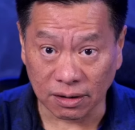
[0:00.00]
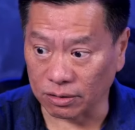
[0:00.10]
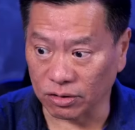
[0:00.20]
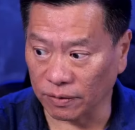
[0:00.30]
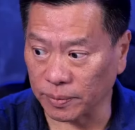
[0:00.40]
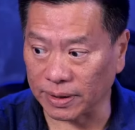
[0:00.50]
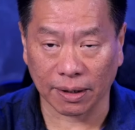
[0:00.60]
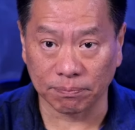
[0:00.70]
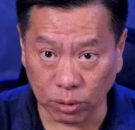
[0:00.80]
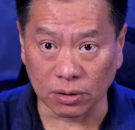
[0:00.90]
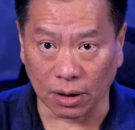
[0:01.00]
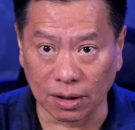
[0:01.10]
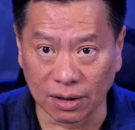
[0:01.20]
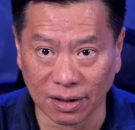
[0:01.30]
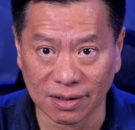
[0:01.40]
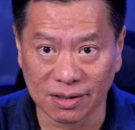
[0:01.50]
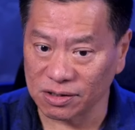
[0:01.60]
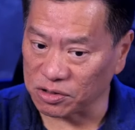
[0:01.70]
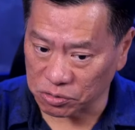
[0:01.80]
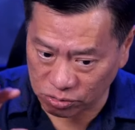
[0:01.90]
You know, you have to be like a bulldog.
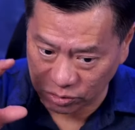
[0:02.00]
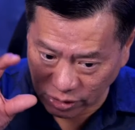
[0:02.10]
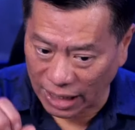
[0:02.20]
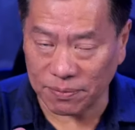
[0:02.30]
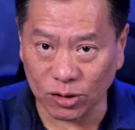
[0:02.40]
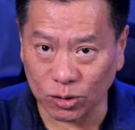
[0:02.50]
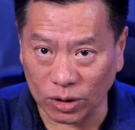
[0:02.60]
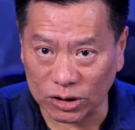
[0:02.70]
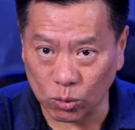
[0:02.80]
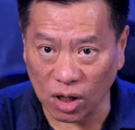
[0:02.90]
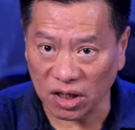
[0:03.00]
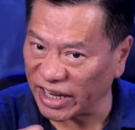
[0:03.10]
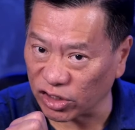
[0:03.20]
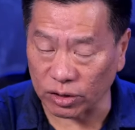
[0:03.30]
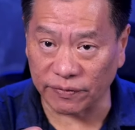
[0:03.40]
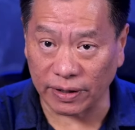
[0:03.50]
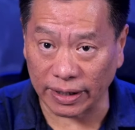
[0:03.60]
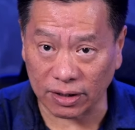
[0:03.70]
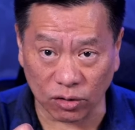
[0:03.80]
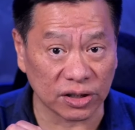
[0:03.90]
You grab onto what you want and you never
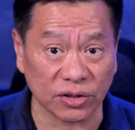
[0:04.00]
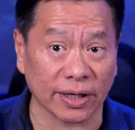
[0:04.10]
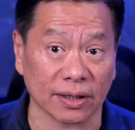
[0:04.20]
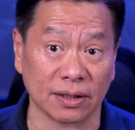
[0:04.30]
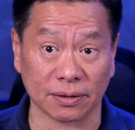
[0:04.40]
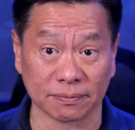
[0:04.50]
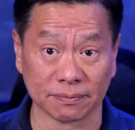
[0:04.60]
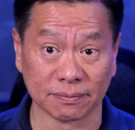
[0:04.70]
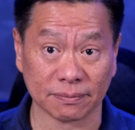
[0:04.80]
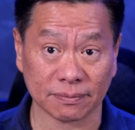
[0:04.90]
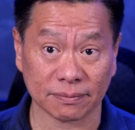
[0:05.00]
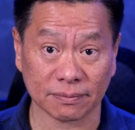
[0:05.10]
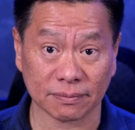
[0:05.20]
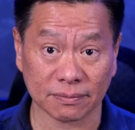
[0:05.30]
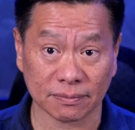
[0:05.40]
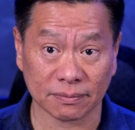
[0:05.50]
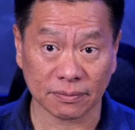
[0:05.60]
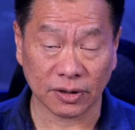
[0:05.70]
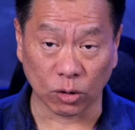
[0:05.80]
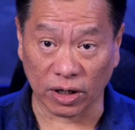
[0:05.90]
let go until you get there.
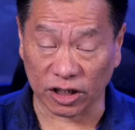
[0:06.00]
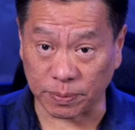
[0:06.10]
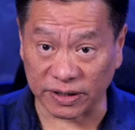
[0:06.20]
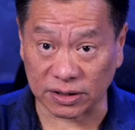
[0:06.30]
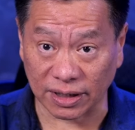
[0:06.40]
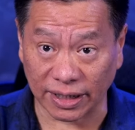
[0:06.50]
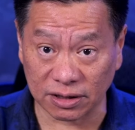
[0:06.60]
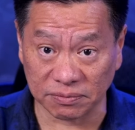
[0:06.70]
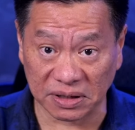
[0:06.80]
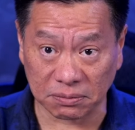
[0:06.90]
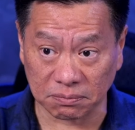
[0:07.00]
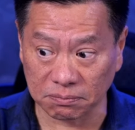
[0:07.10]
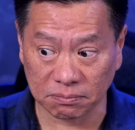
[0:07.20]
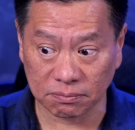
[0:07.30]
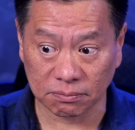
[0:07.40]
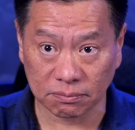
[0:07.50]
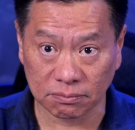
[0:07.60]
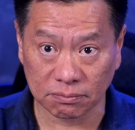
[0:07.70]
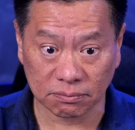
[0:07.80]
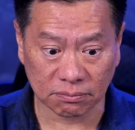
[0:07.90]
You want to experience enlightenment?
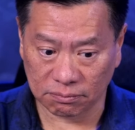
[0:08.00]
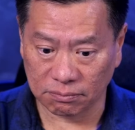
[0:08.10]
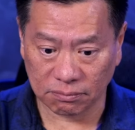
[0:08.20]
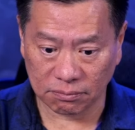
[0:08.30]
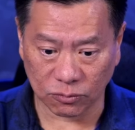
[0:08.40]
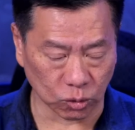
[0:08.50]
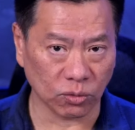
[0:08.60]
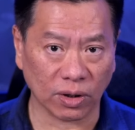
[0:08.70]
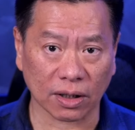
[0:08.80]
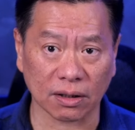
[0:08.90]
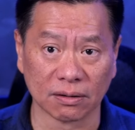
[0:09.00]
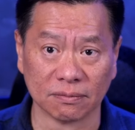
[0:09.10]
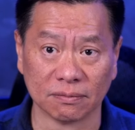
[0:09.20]
Do the work.